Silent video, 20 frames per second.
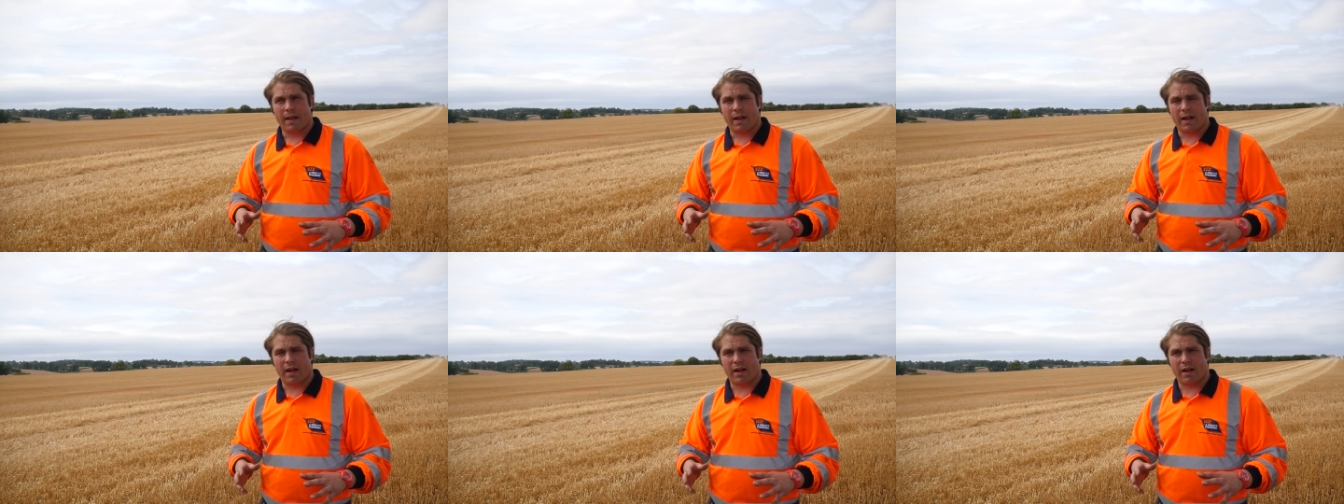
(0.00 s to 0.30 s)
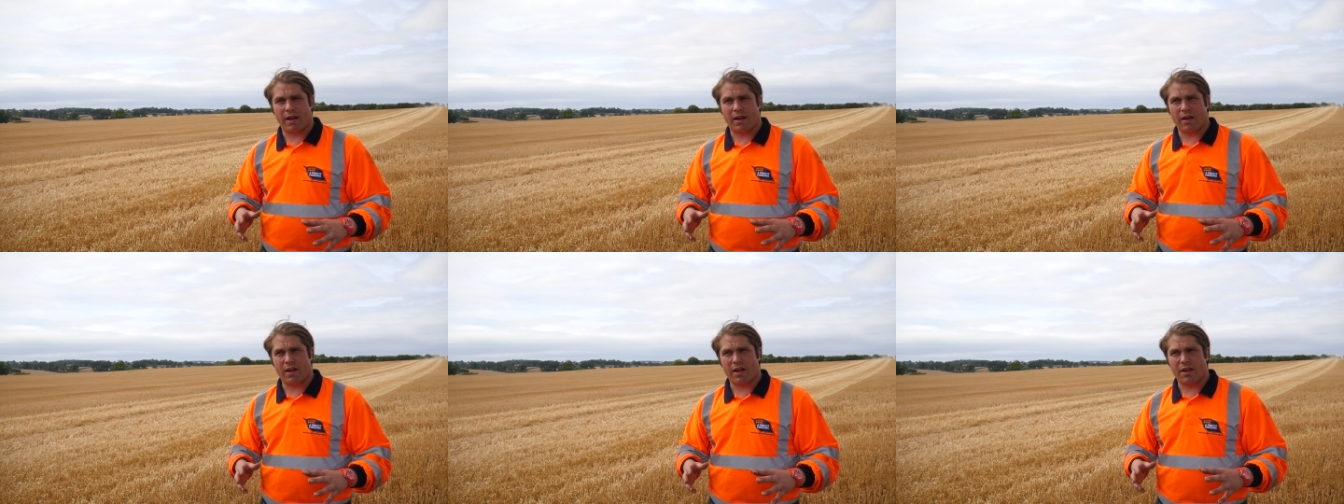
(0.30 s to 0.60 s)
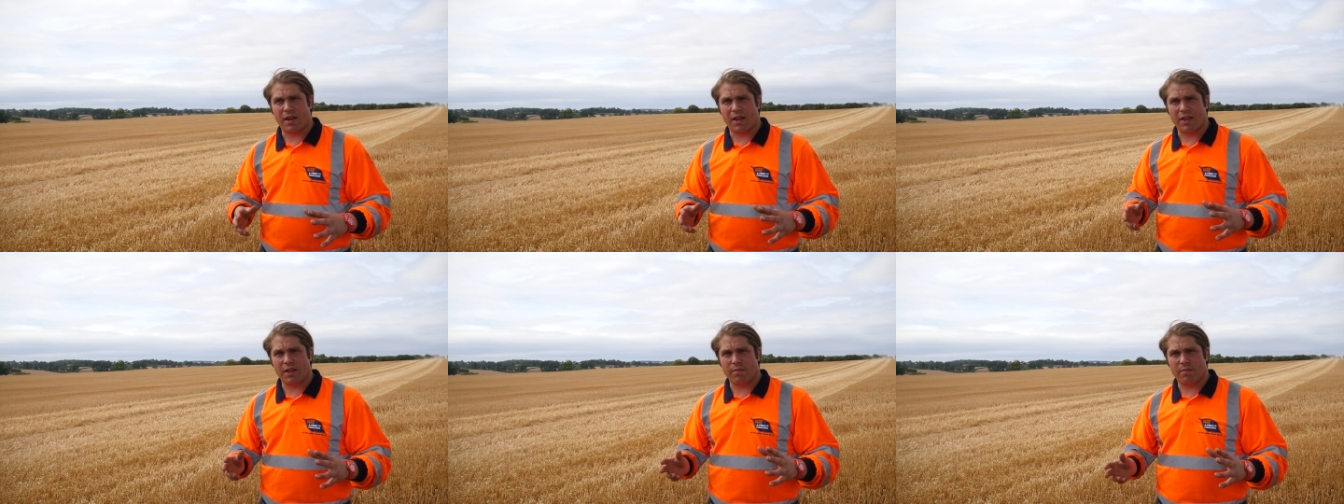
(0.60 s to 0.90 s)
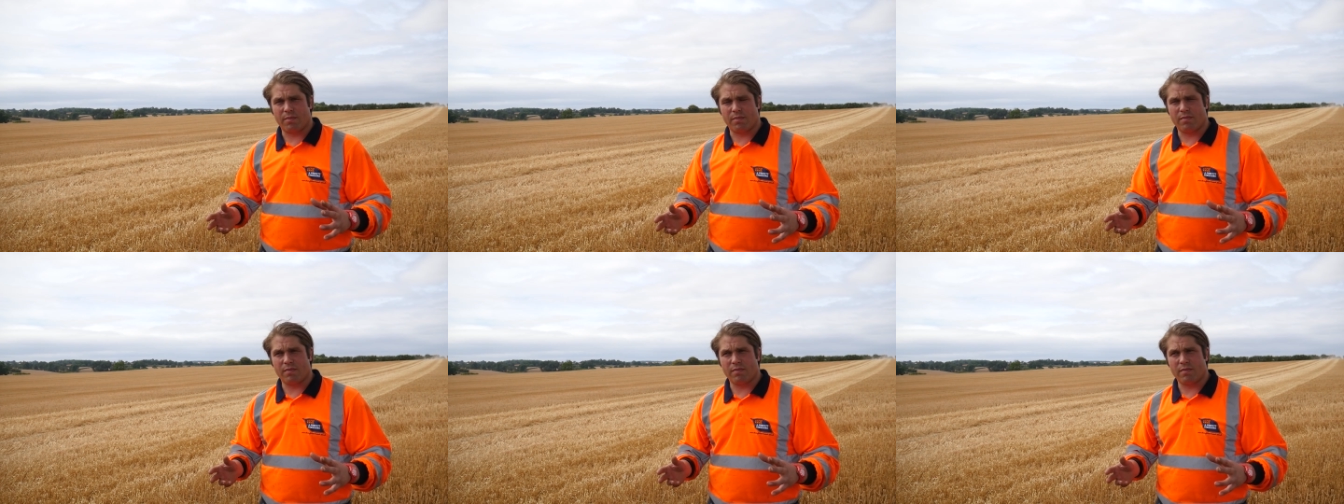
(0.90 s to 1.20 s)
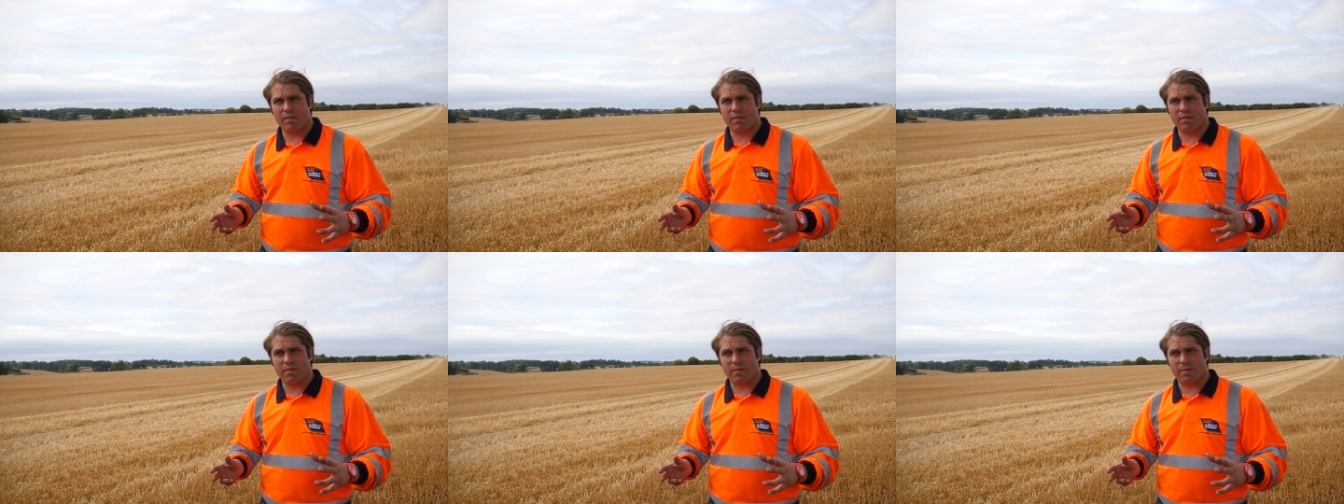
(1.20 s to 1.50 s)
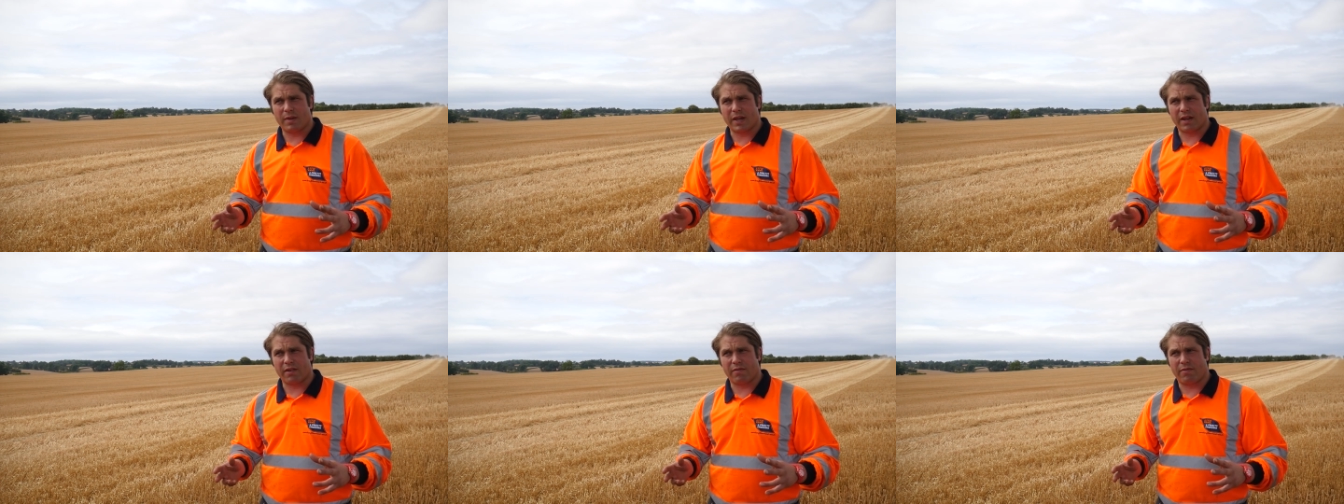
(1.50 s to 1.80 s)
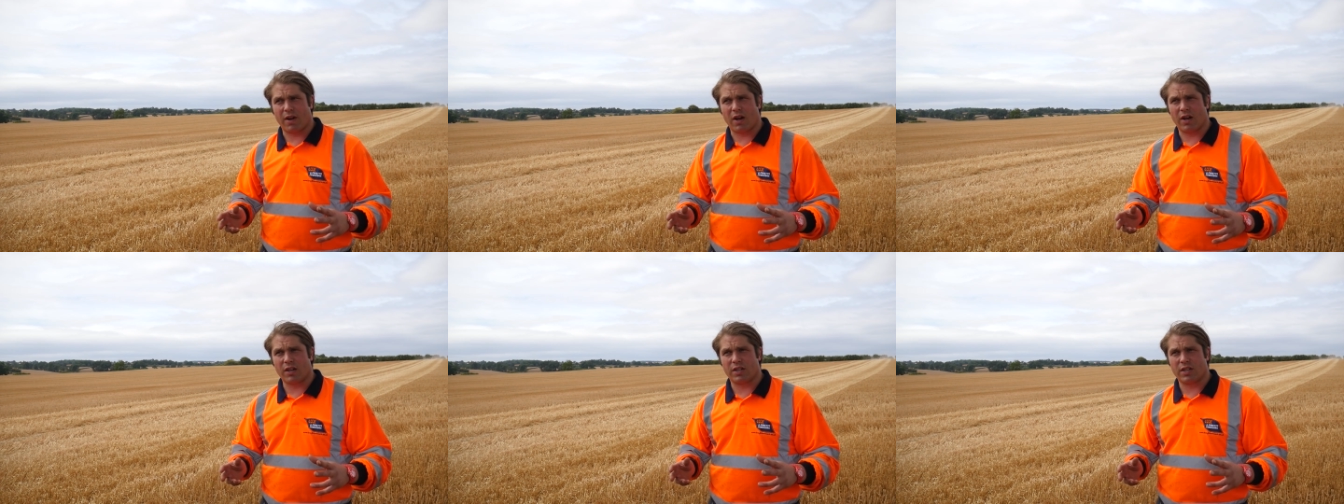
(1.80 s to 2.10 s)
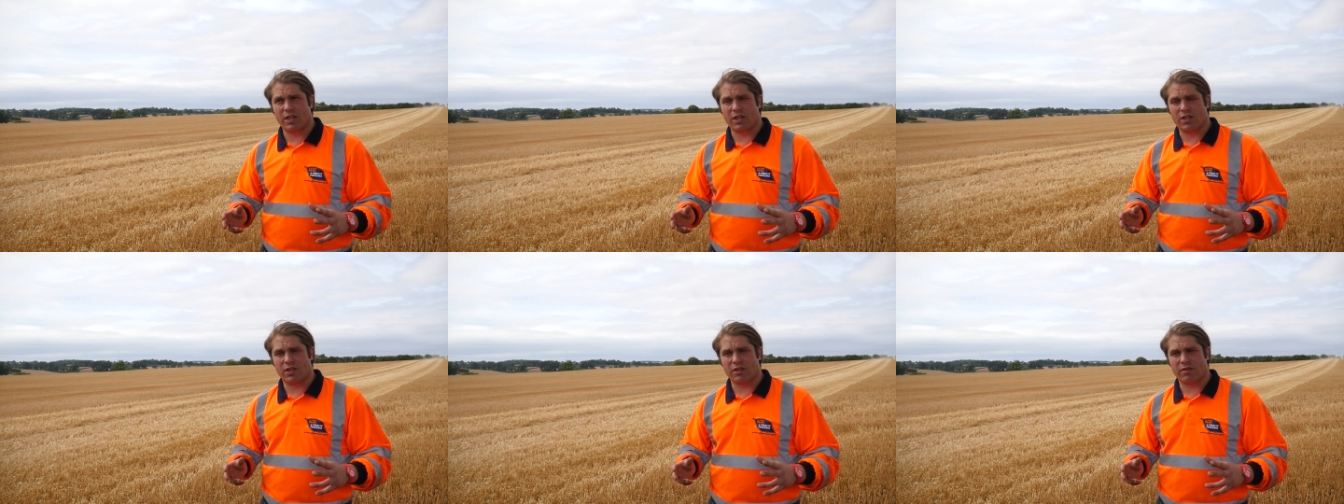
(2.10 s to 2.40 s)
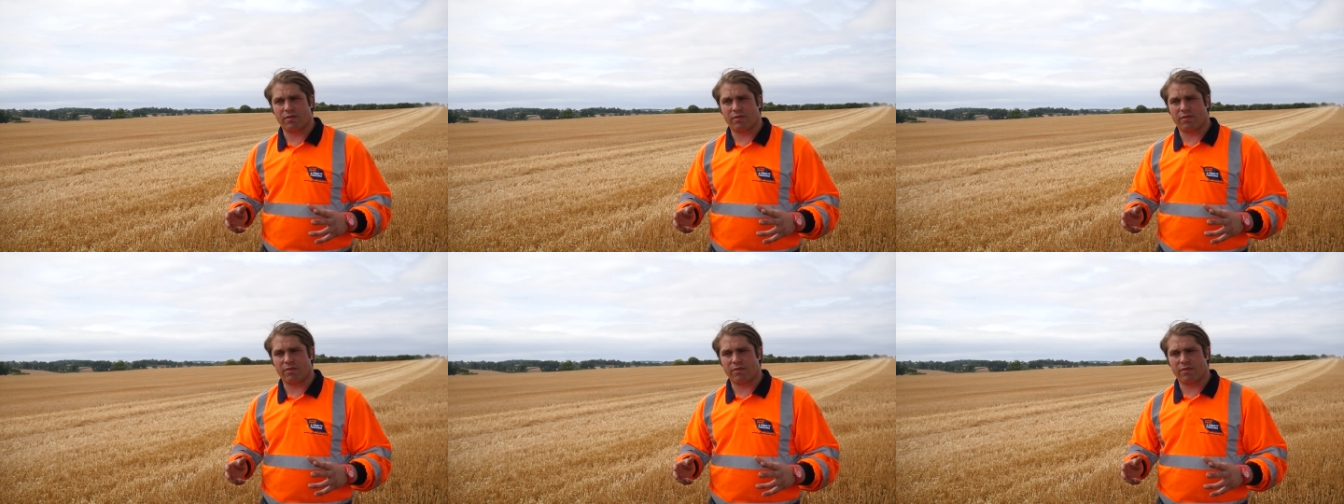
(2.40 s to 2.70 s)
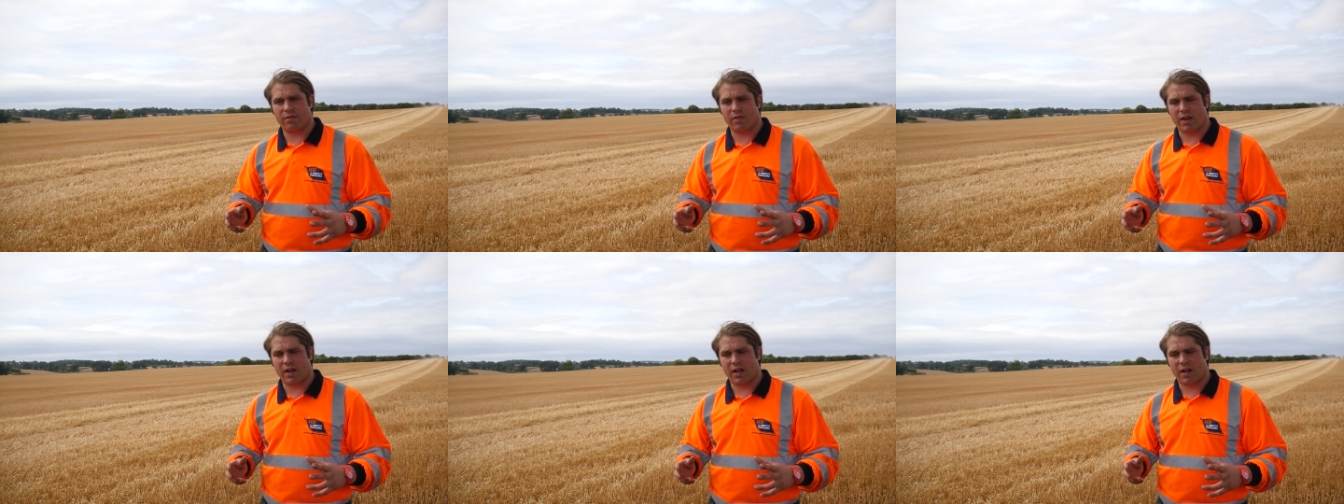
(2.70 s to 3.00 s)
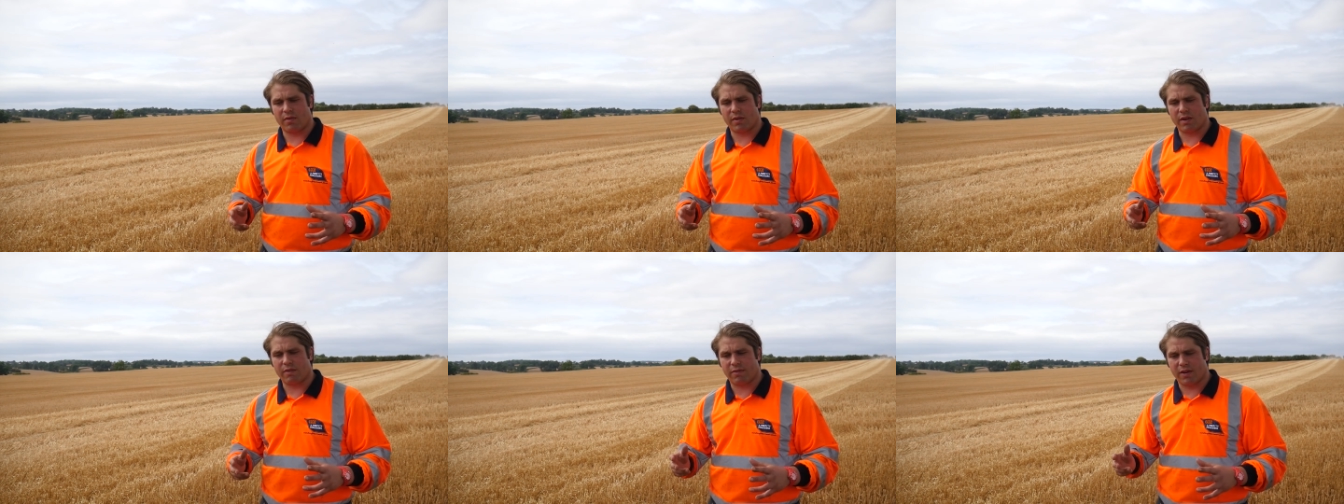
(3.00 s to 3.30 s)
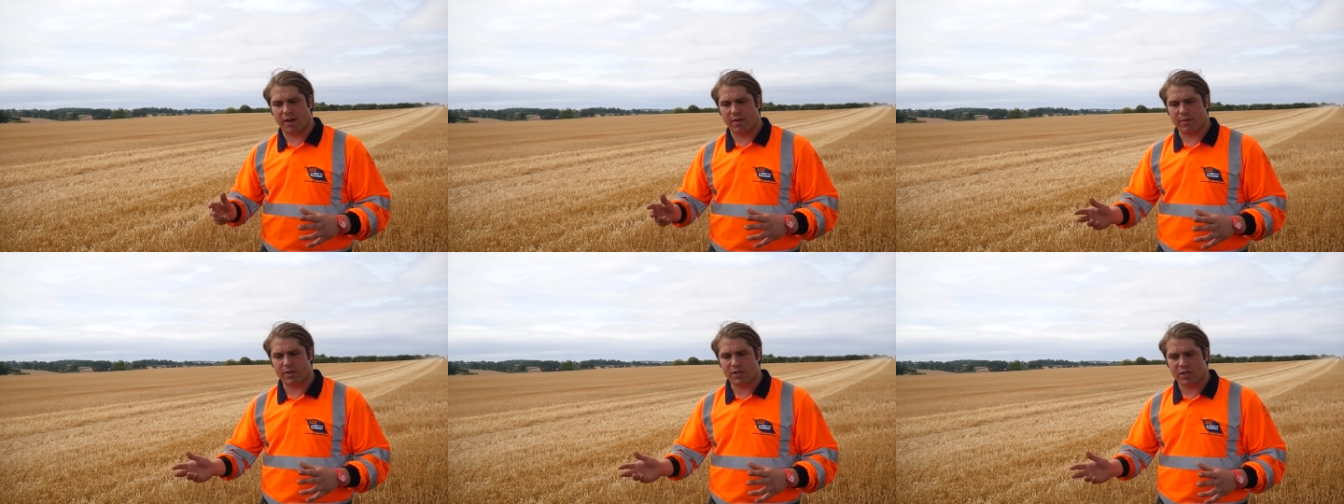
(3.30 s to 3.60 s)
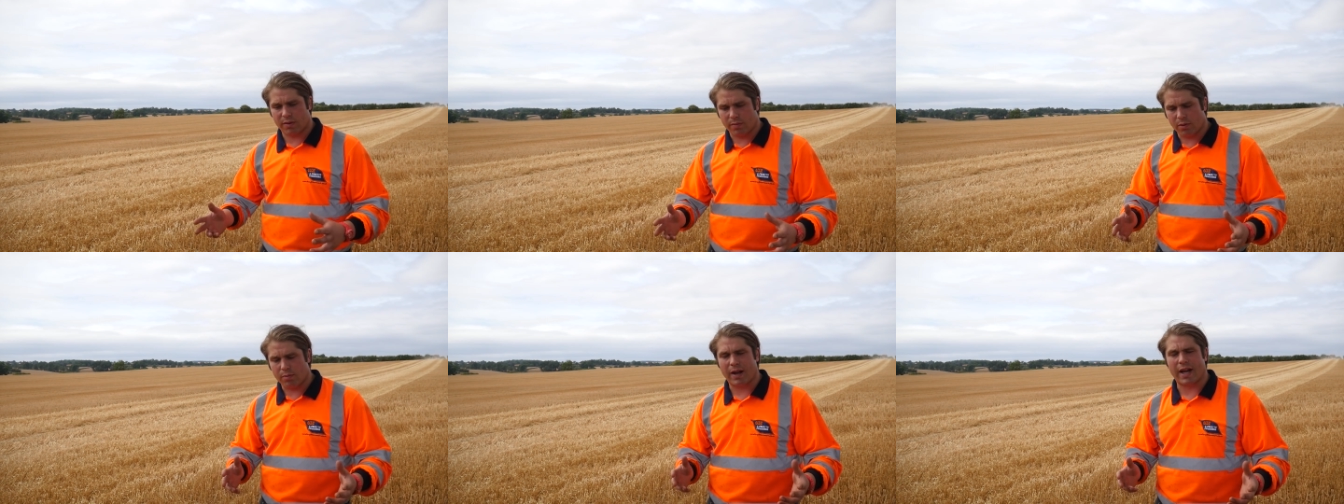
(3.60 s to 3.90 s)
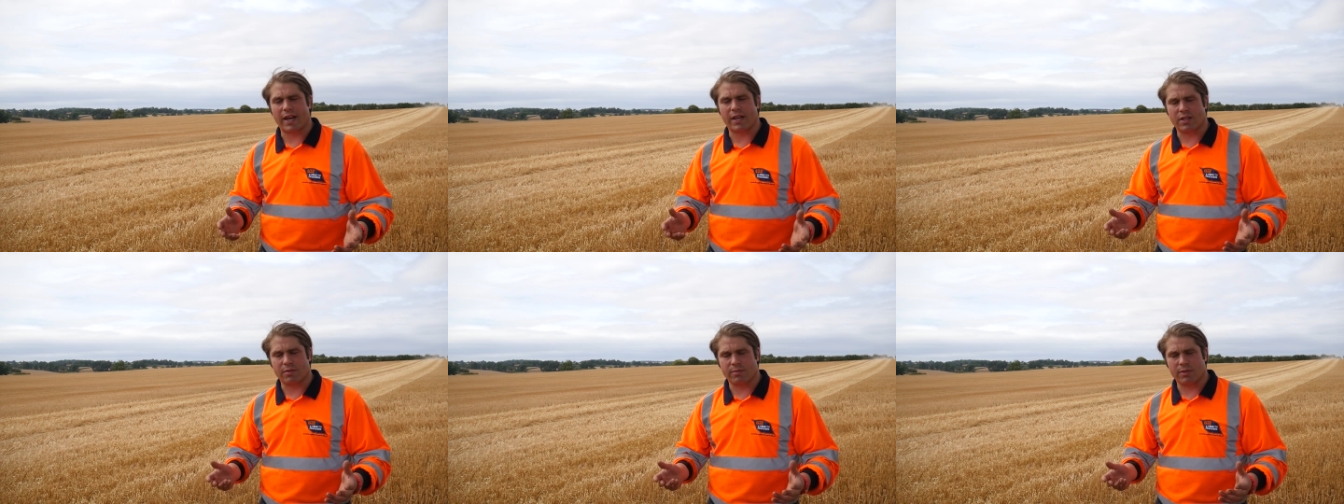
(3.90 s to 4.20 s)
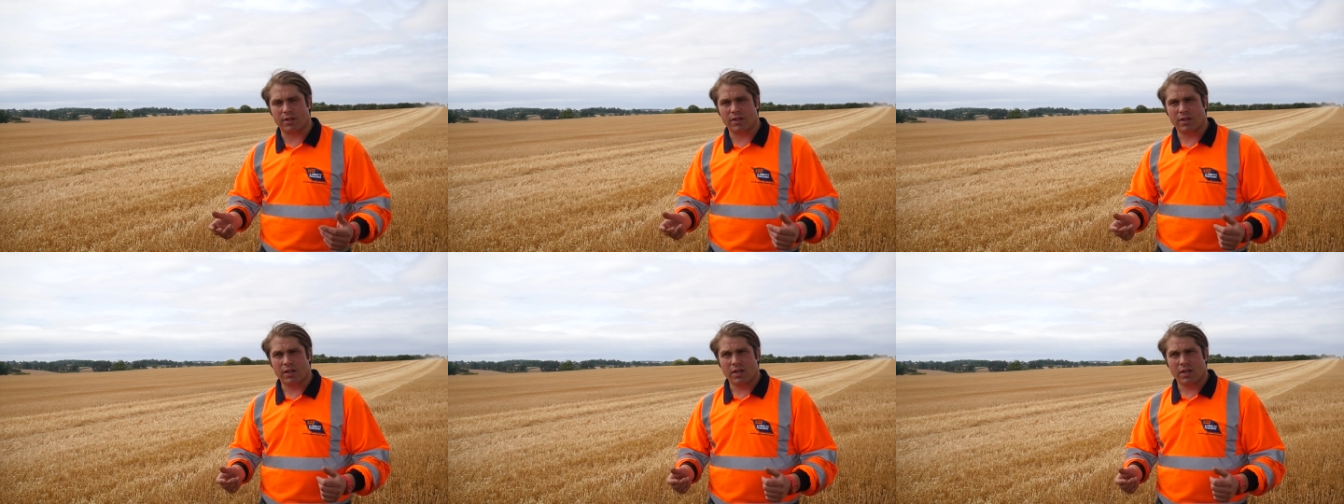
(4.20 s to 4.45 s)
Another big advantage we find with stubble management,